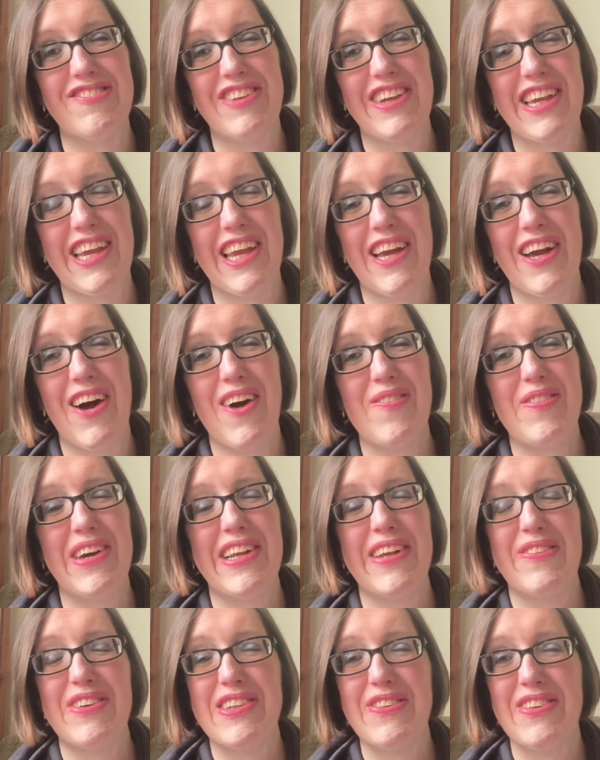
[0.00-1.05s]
Vicky up.
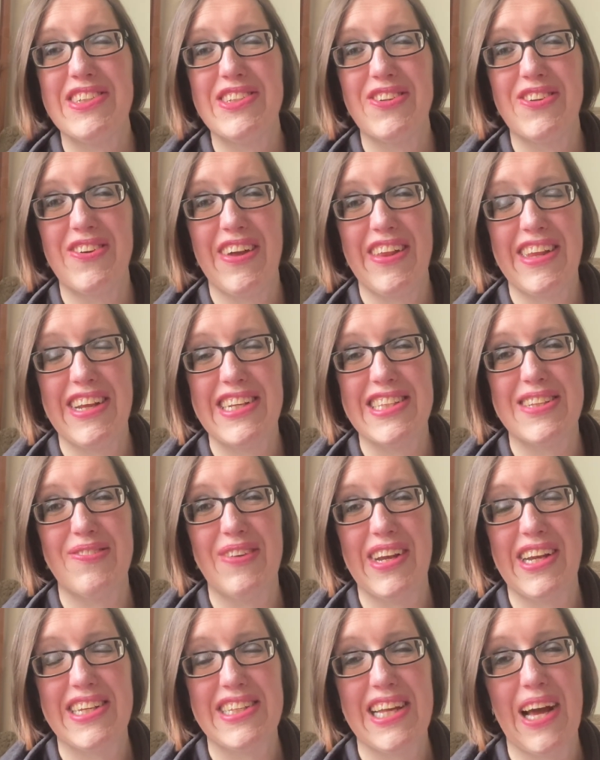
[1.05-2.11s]
And we don't really talk about things that
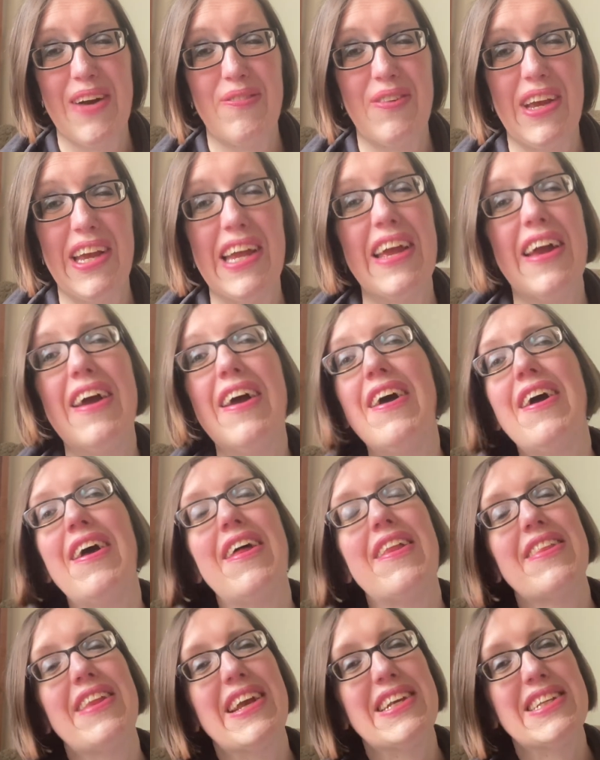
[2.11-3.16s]
make us happy.
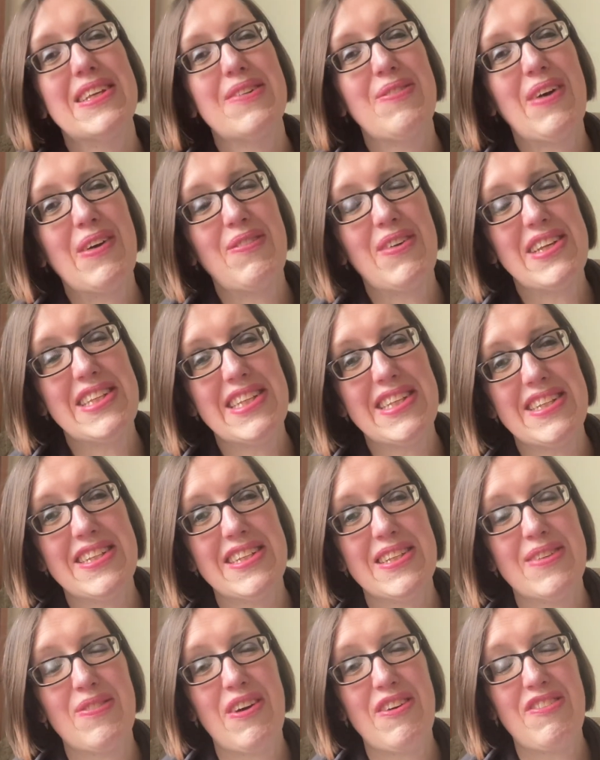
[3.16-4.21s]
Things that make my sisters
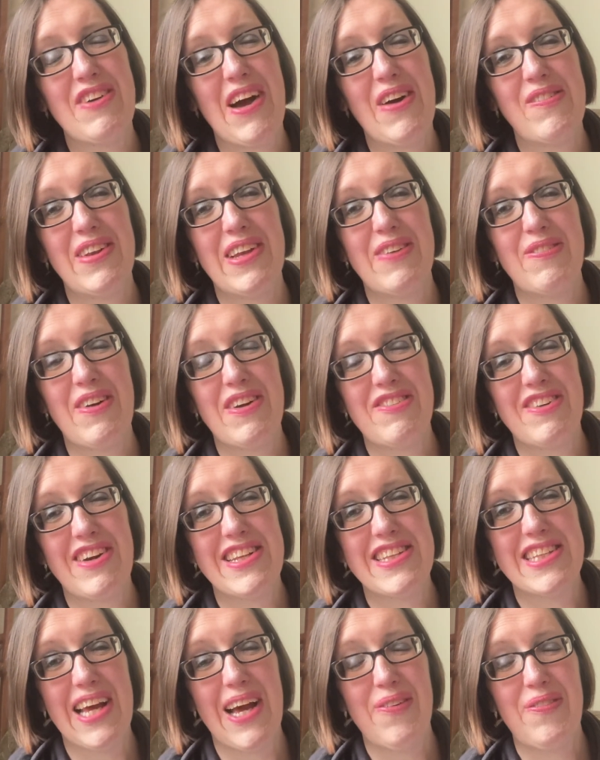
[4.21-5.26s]
and my family and my
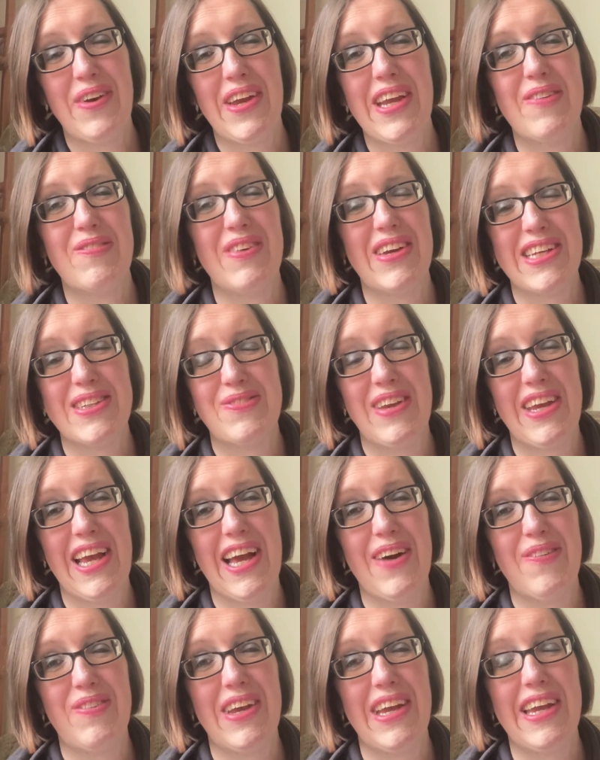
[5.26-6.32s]
friends happy makes me
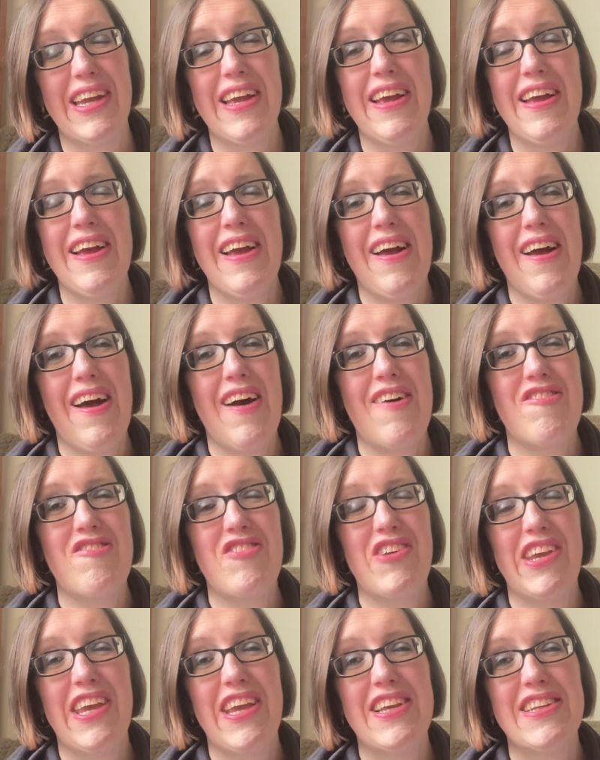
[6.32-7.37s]
happy. And
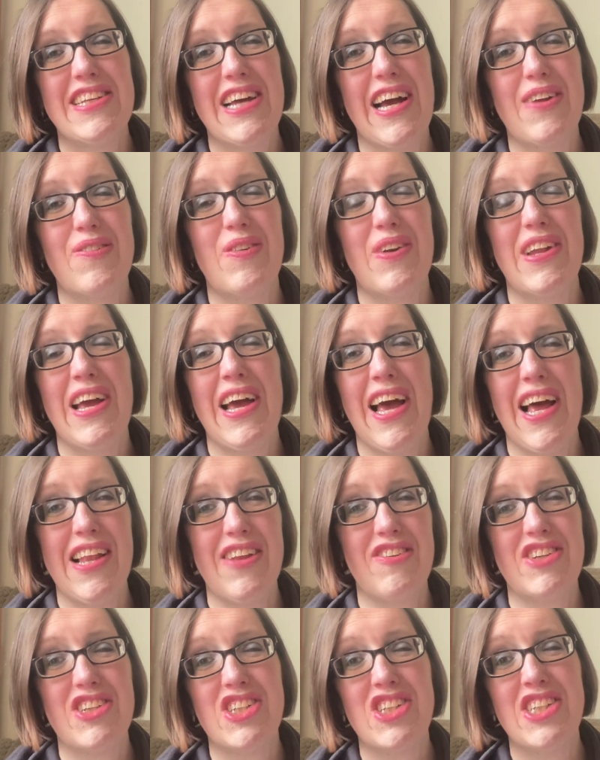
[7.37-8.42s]
Vicky has had one hell of
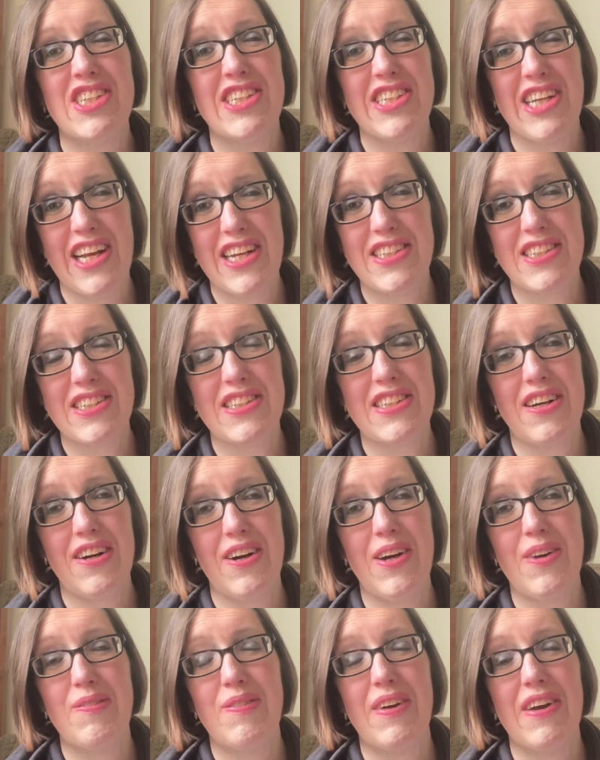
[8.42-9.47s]
a shit
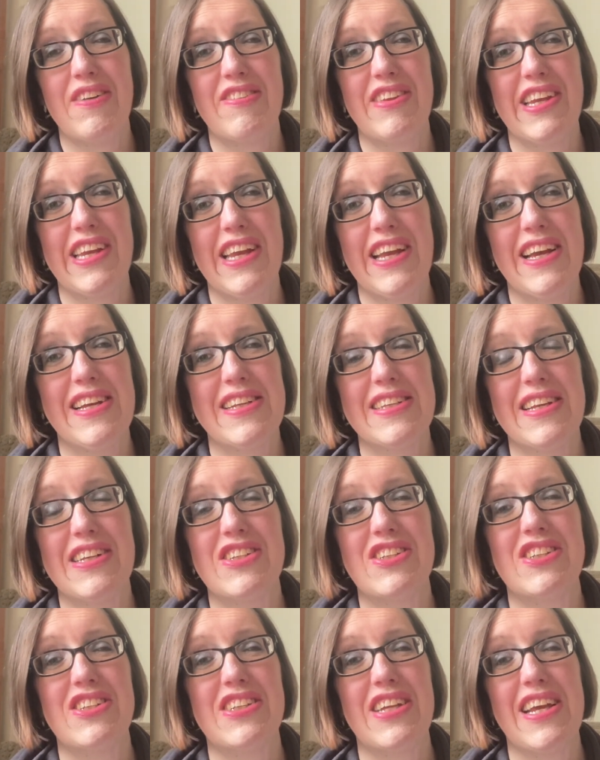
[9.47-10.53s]
time over the years.
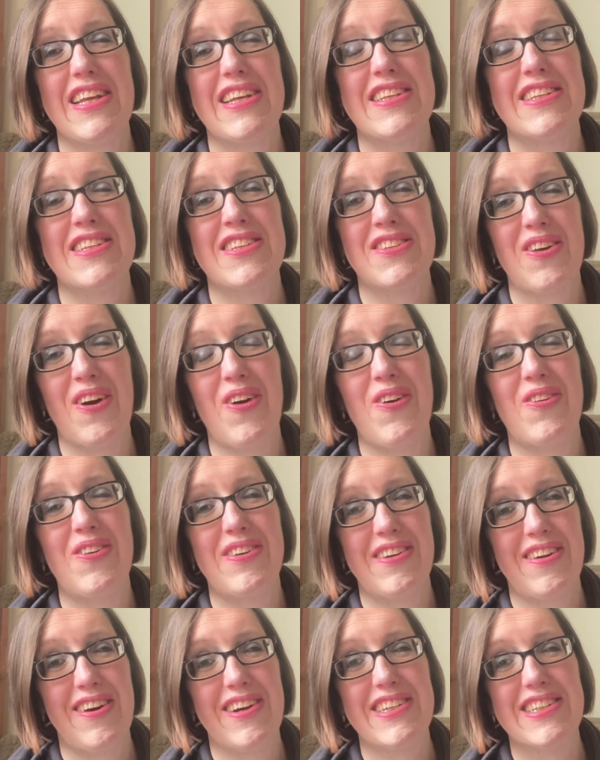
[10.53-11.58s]
And it is so
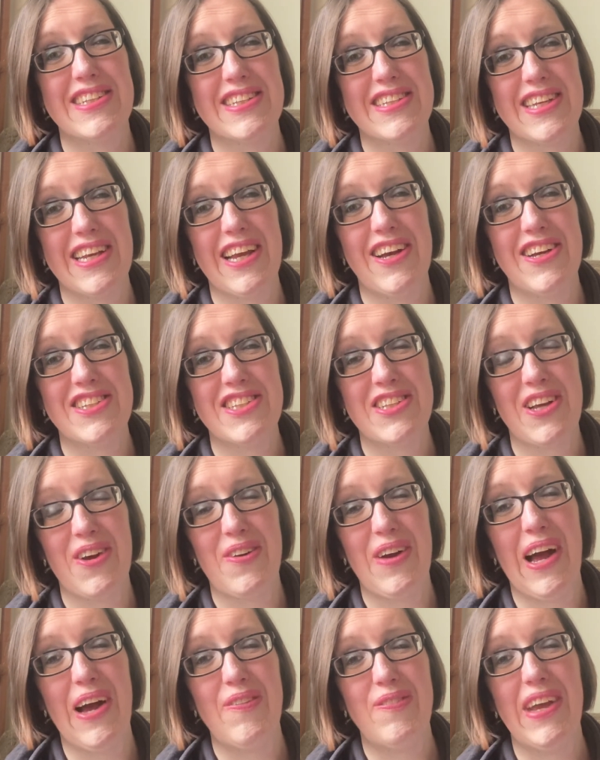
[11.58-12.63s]
nice to see her so
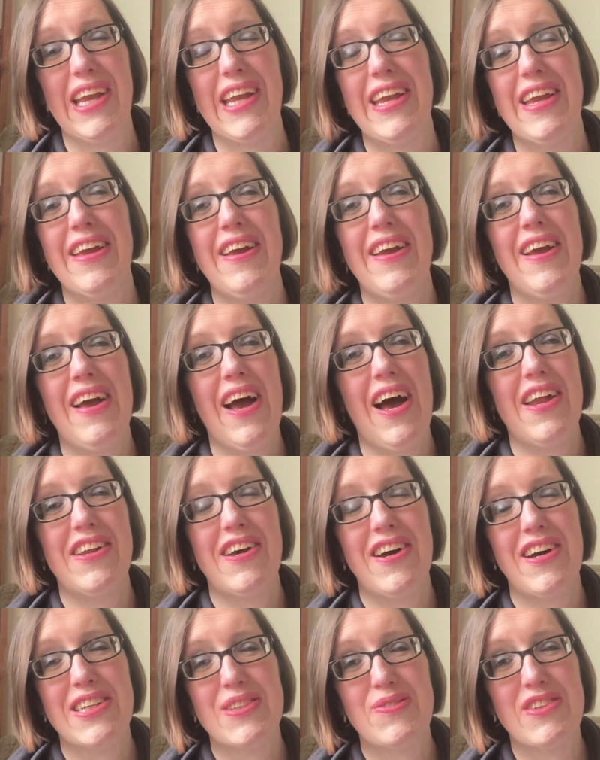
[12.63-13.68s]
happy. And her
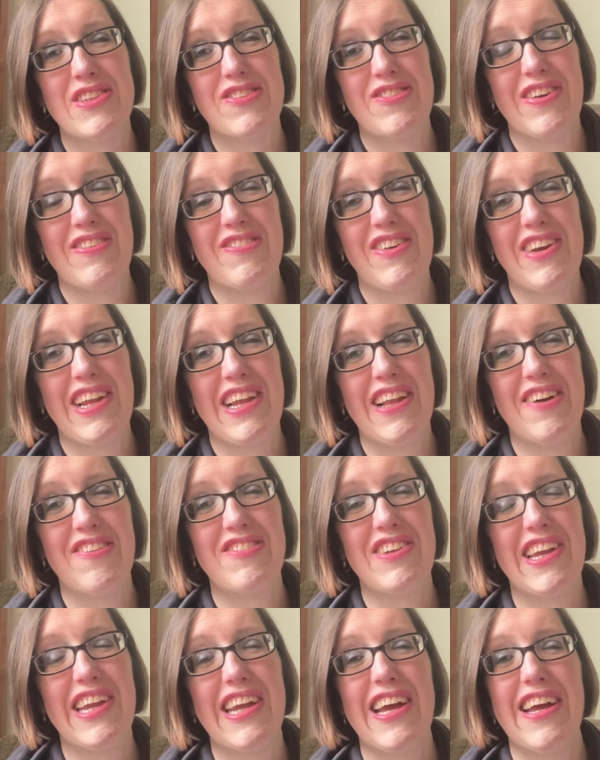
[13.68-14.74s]
husband's been really
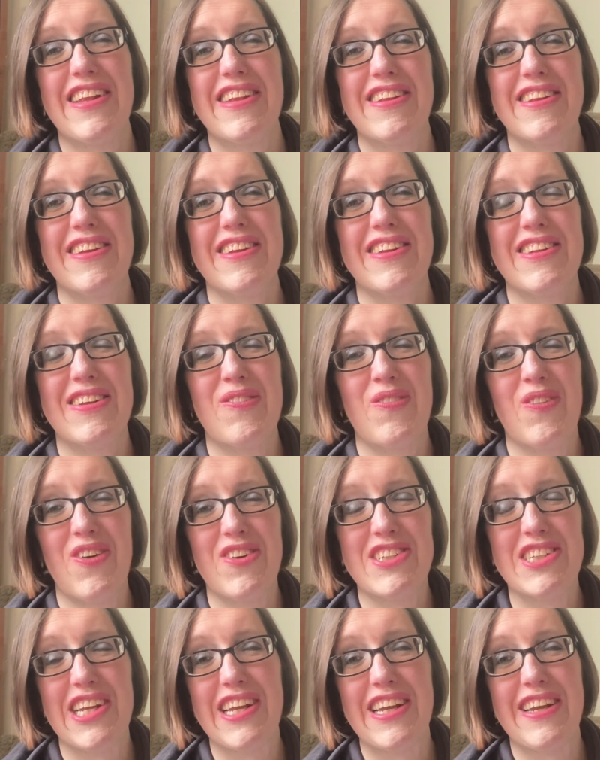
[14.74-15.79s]
lovely. And
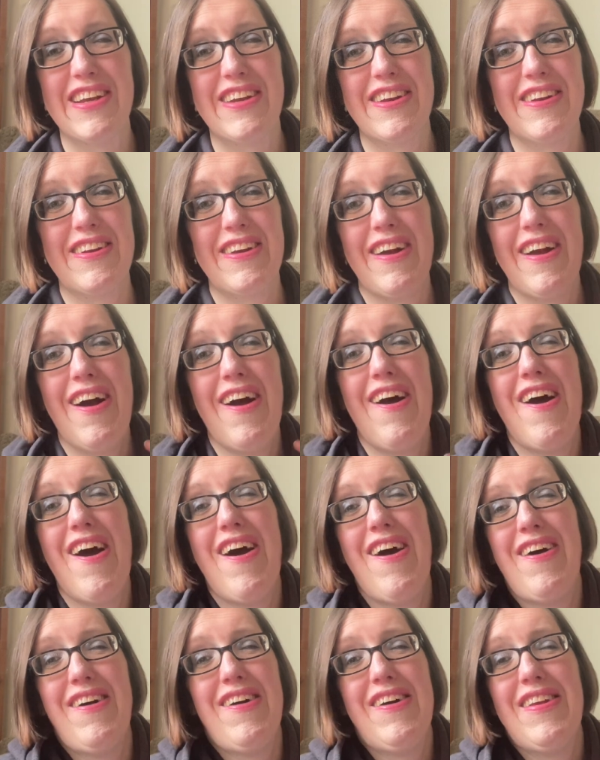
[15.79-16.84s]
watching her
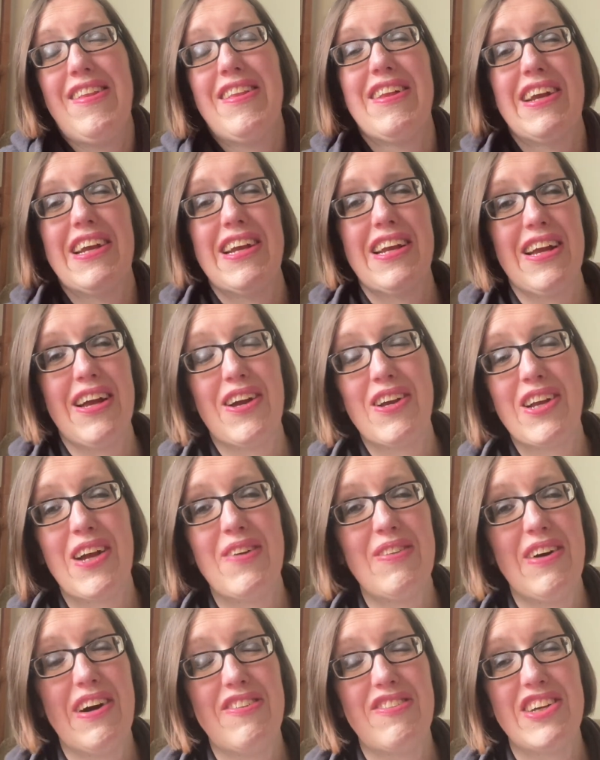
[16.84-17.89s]
like
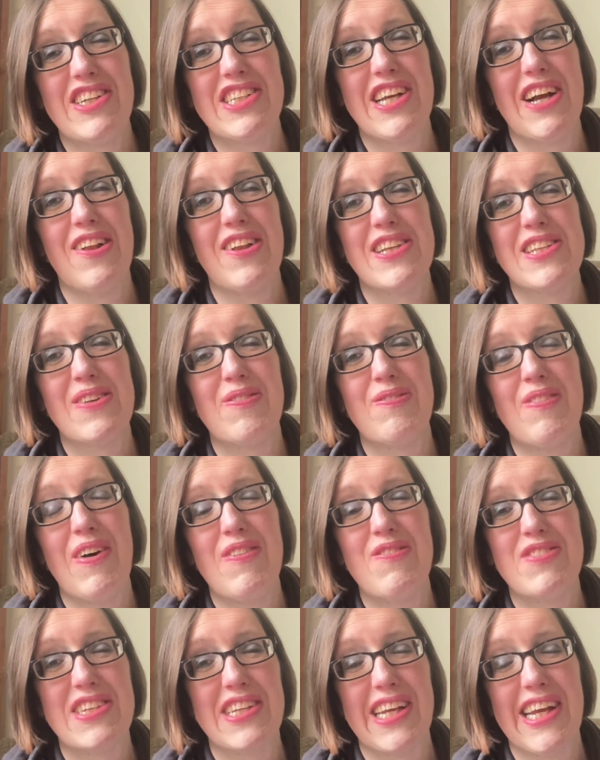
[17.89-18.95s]
come out of her shell as a
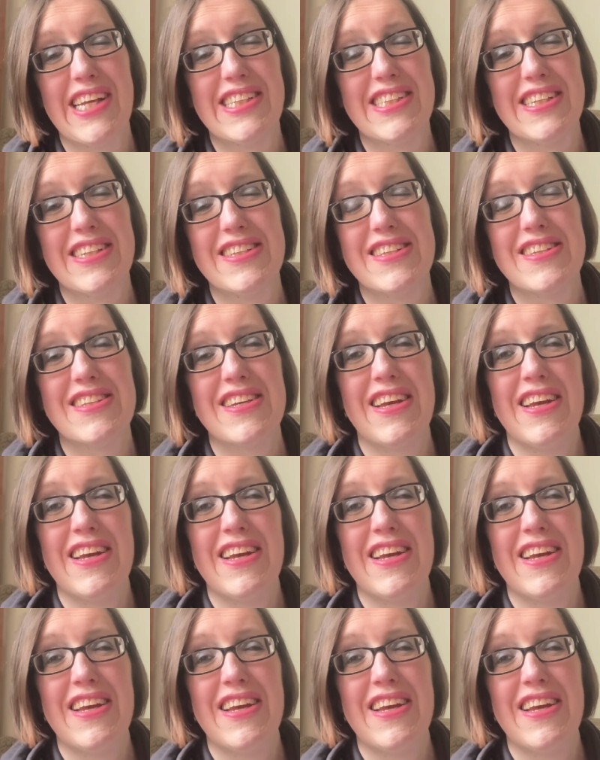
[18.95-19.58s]
mum to kittens.